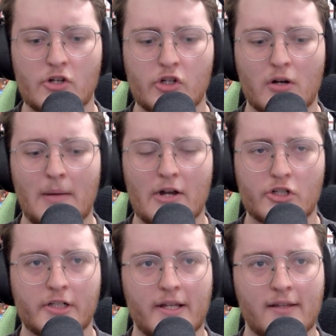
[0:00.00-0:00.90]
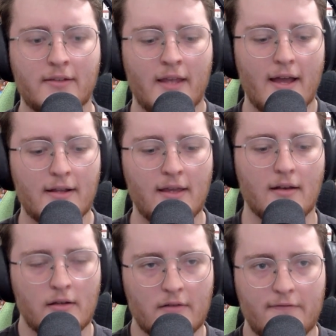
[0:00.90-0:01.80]
Our passion is tech and
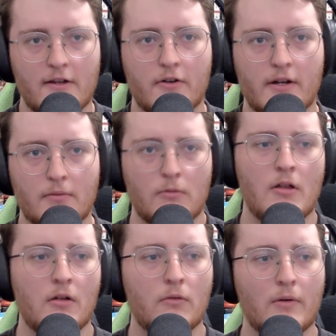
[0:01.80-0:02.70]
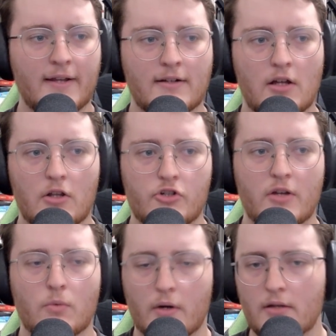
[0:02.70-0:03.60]
configuring with technology and
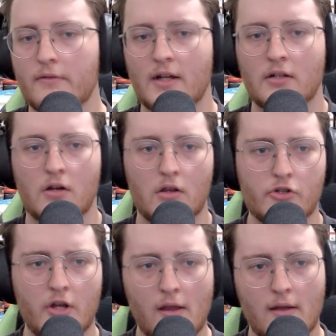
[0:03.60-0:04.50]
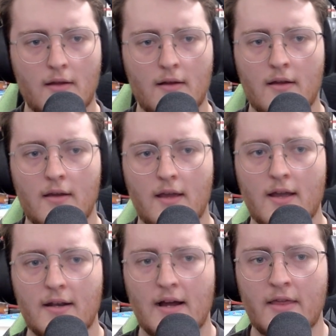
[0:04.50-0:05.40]
working with technology.
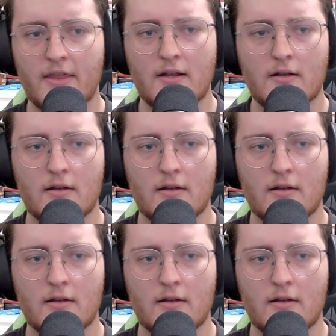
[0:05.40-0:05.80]
And I think,